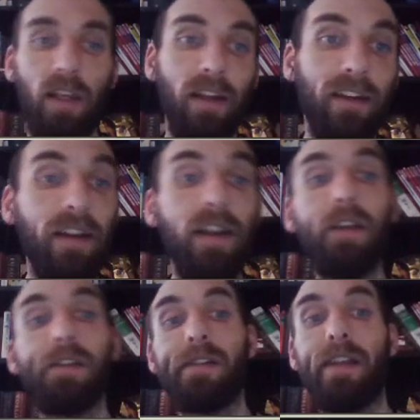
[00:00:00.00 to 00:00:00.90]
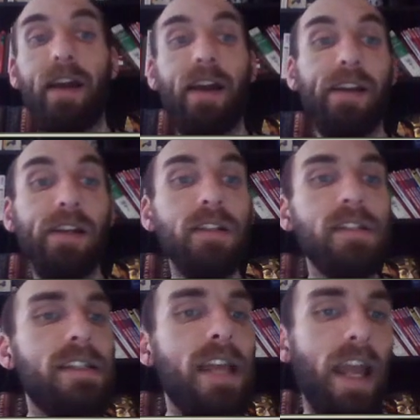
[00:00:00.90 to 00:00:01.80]
8, 9,
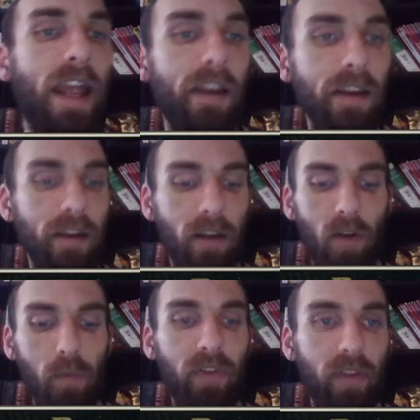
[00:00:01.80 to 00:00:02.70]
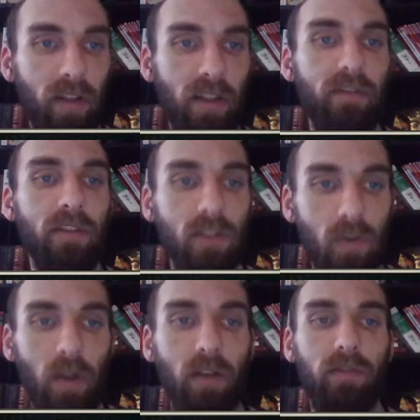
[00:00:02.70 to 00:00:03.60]
10. Oops, 11,
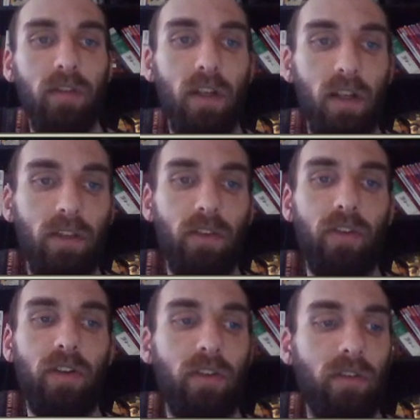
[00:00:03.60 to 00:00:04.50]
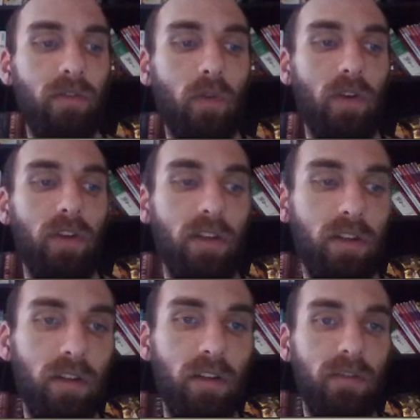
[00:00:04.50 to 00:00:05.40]
12, 13, 14,
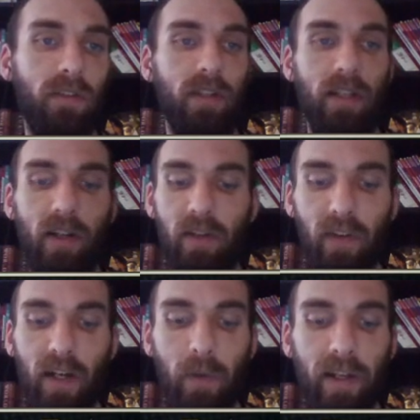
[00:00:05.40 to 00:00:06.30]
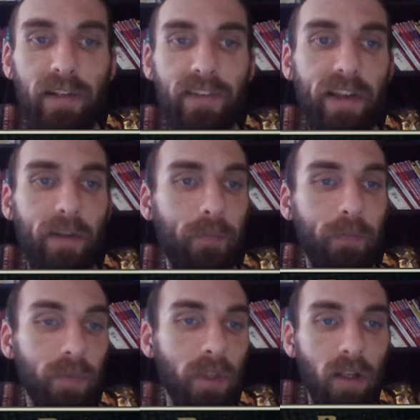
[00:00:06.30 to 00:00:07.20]
15. I already forgot what I had said.
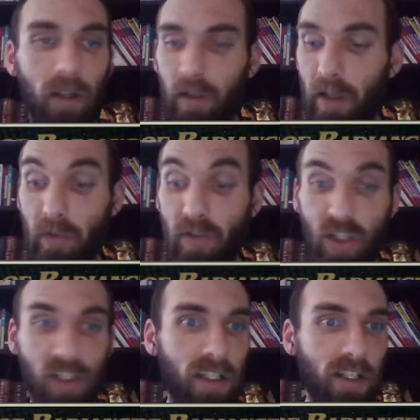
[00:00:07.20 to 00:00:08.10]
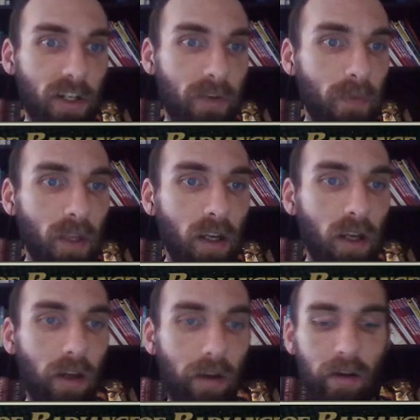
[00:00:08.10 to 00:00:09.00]
I was just here.
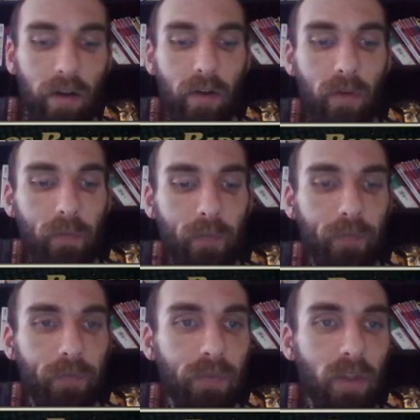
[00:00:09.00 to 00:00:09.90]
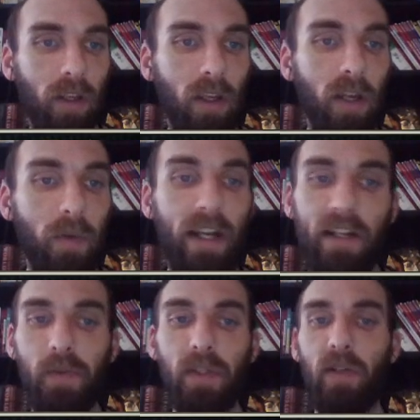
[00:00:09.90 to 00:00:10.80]
But yeah, it's
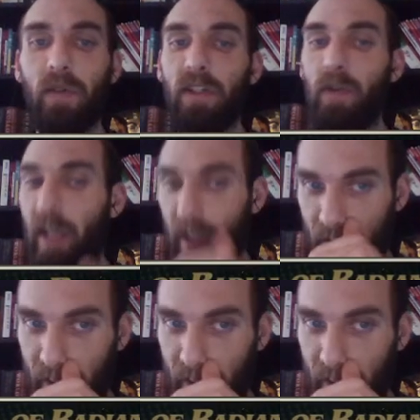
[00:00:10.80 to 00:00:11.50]
really annoying you can't buy in